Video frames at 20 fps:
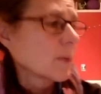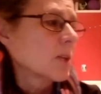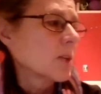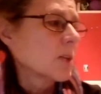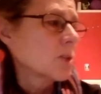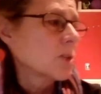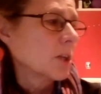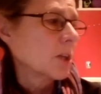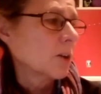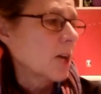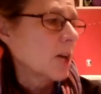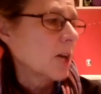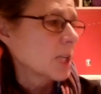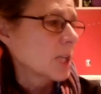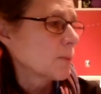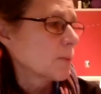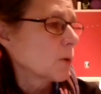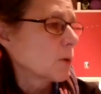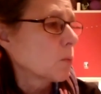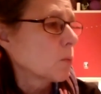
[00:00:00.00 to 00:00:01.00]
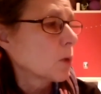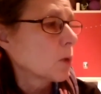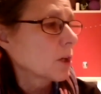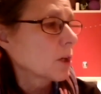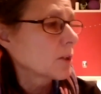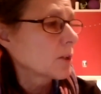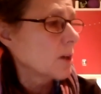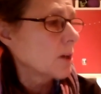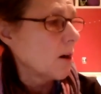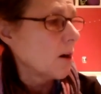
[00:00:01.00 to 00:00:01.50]
She and her husband
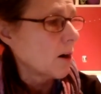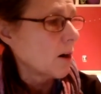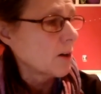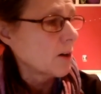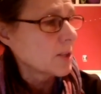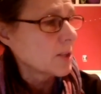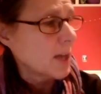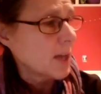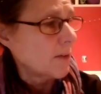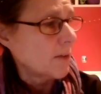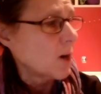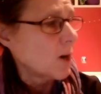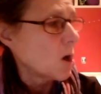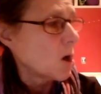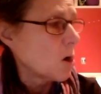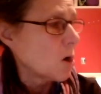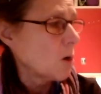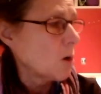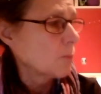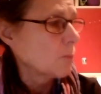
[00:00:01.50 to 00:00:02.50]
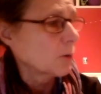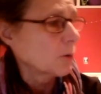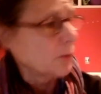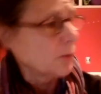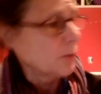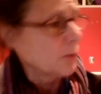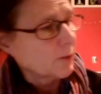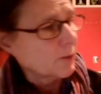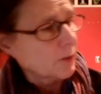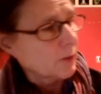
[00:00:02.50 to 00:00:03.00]
worked hard to have a home,
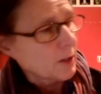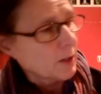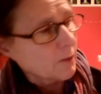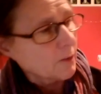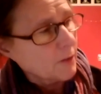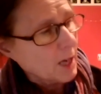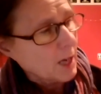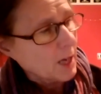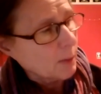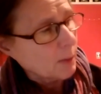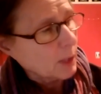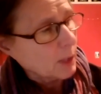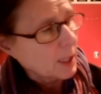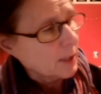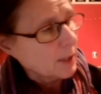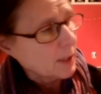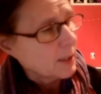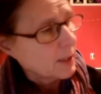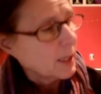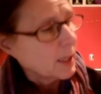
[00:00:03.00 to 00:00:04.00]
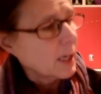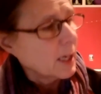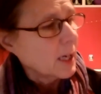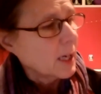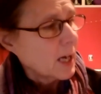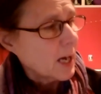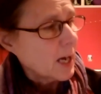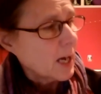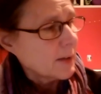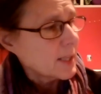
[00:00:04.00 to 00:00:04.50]
provide for their family,
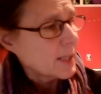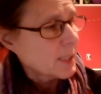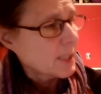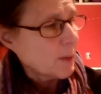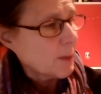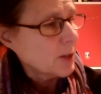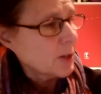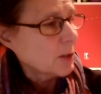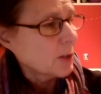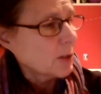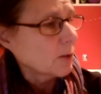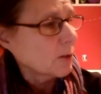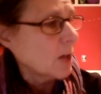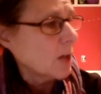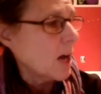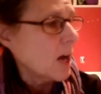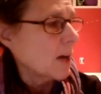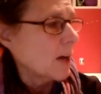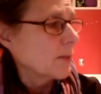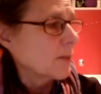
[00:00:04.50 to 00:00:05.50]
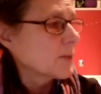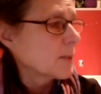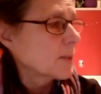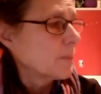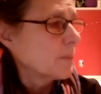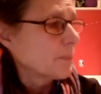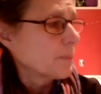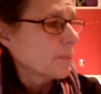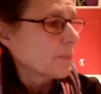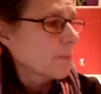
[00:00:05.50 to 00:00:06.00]
and they spent their lives
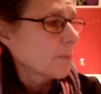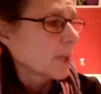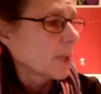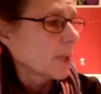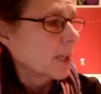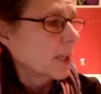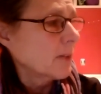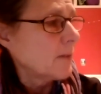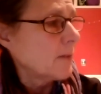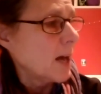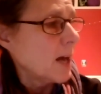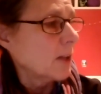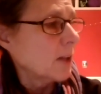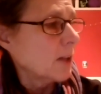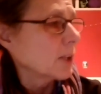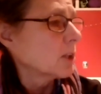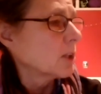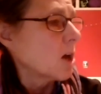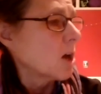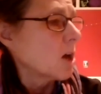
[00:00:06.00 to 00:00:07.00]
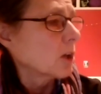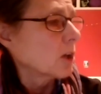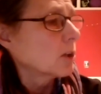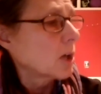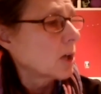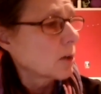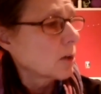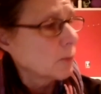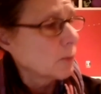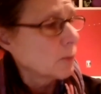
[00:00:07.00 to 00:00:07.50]
in a valley along
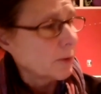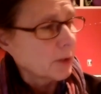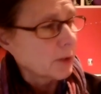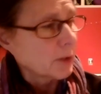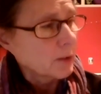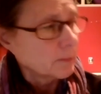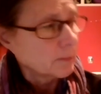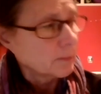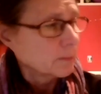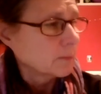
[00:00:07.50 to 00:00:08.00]
a river.